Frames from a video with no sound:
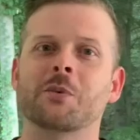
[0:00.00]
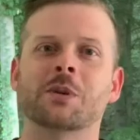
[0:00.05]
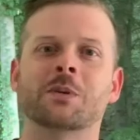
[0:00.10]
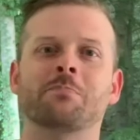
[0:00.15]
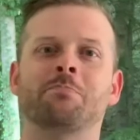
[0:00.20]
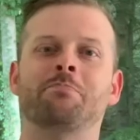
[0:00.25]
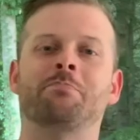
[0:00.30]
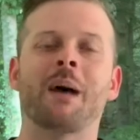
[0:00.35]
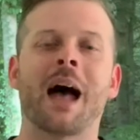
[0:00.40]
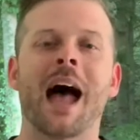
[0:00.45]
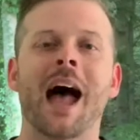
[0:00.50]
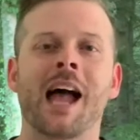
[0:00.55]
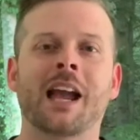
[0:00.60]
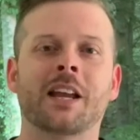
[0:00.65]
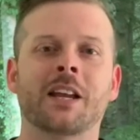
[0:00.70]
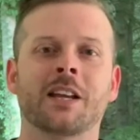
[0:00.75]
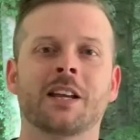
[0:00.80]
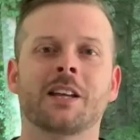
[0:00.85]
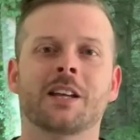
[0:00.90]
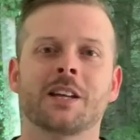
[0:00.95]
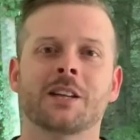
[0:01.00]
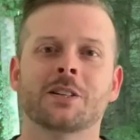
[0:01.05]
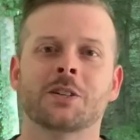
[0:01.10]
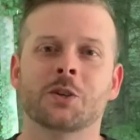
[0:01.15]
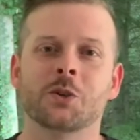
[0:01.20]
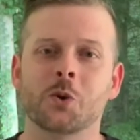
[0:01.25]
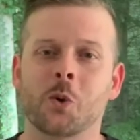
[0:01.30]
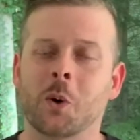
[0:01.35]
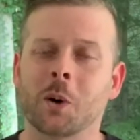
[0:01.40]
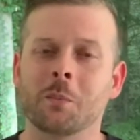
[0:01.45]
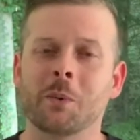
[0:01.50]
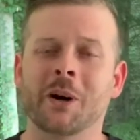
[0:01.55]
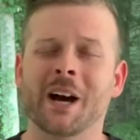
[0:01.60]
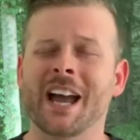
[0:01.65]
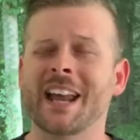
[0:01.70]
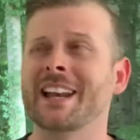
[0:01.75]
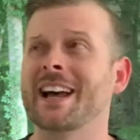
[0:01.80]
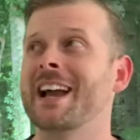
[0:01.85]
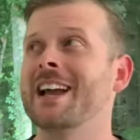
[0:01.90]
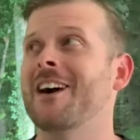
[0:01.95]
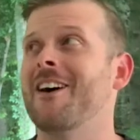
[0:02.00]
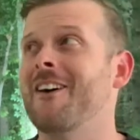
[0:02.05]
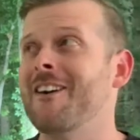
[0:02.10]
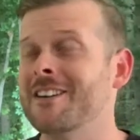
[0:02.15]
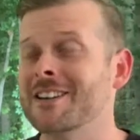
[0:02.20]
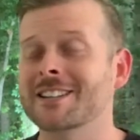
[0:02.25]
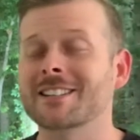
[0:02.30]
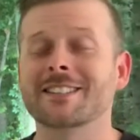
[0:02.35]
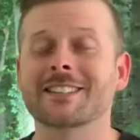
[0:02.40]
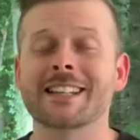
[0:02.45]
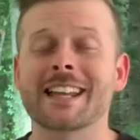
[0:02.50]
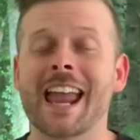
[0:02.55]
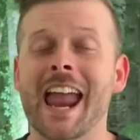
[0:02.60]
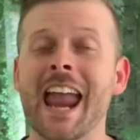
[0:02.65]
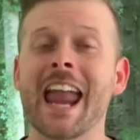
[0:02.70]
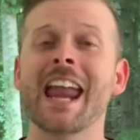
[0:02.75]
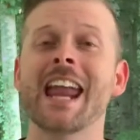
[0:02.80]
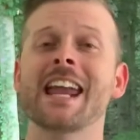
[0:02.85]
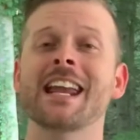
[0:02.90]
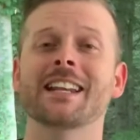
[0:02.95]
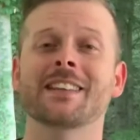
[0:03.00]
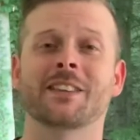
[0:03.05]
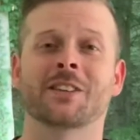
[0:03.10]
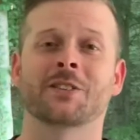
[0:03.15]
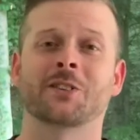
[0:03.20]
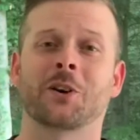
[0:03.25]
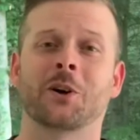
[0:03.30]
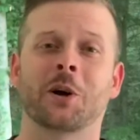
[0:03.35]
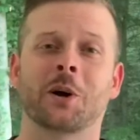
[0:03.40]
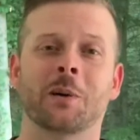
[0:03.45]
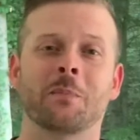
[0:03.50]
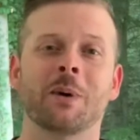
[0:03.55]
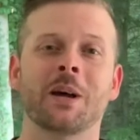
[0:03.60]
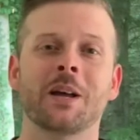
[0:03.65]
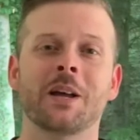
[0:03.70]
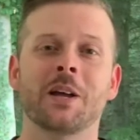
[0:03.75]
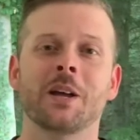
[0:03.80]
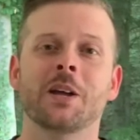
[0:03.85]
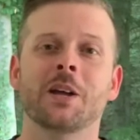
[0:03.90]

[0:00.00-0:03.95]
was back to normal, and I honestly hate the term